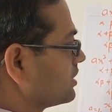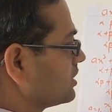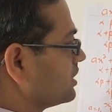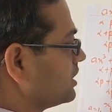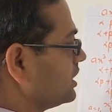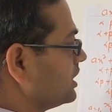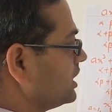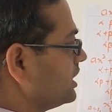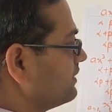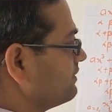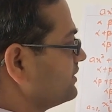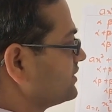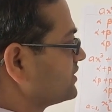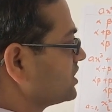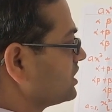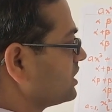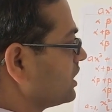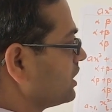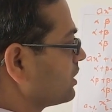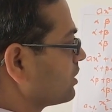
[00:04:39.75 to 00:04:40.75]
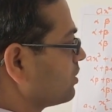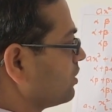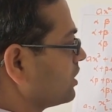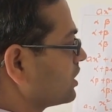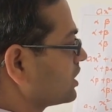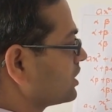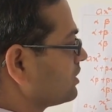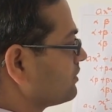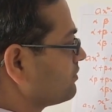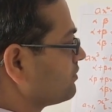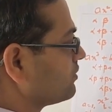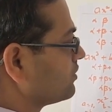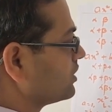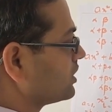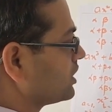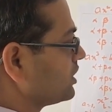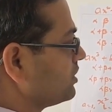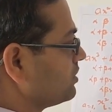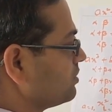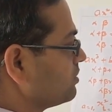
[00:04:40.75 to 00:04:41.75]
In division algorithm,
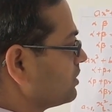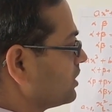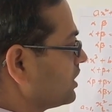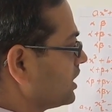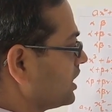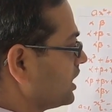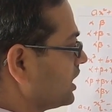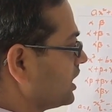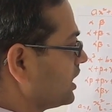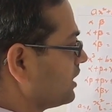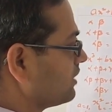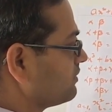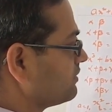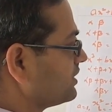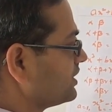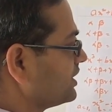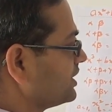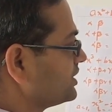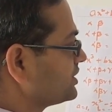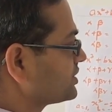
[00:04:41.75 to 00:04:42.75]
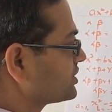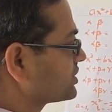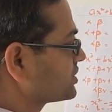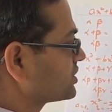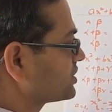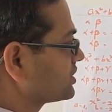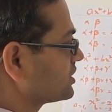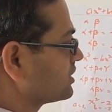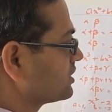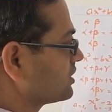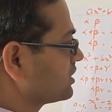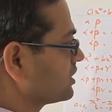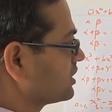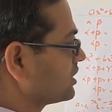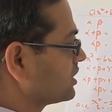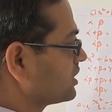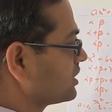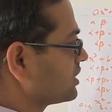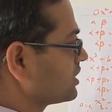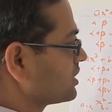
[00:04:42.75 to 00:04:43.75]
what you have is,
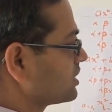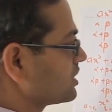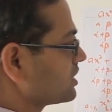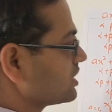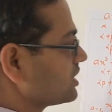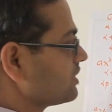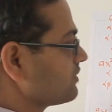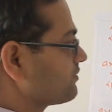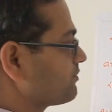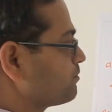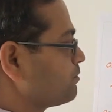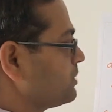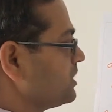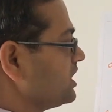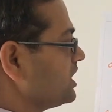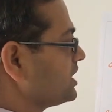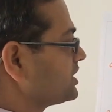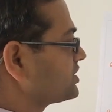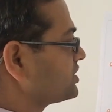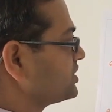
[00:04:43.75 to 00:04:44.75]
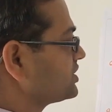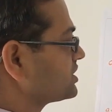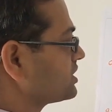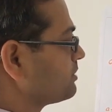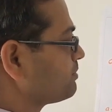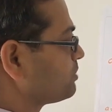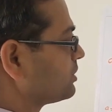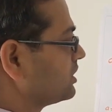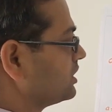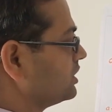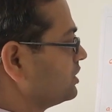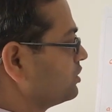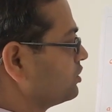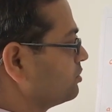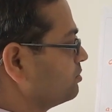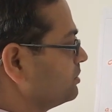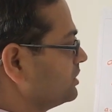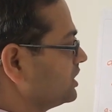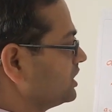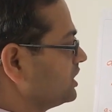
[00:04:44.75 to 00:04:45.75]
if px is a
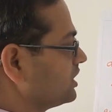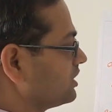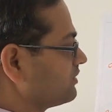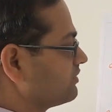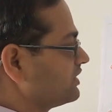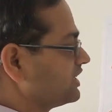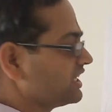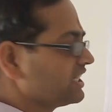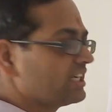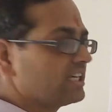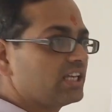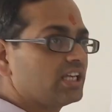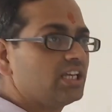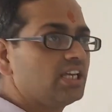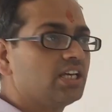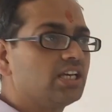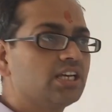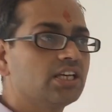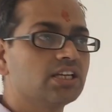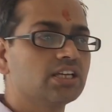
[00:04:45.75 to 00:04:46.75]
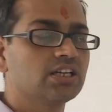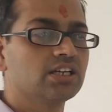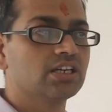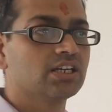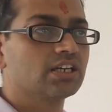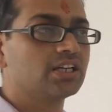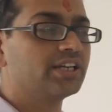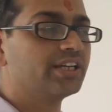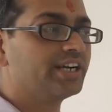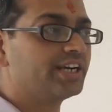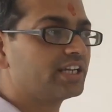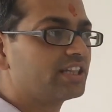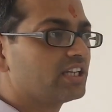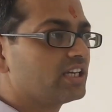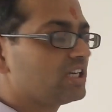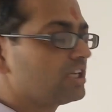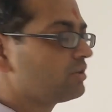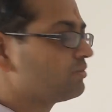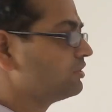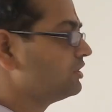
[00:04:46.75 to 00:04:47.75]
polynomial of degree greater than
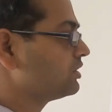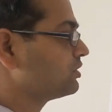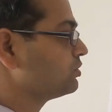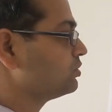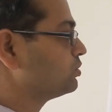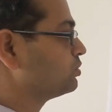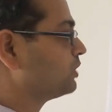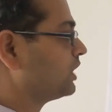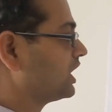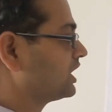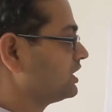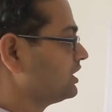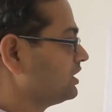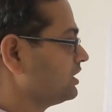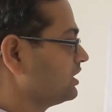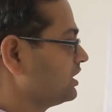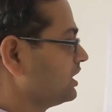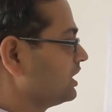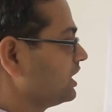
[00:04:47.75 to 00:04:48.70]
equal to 1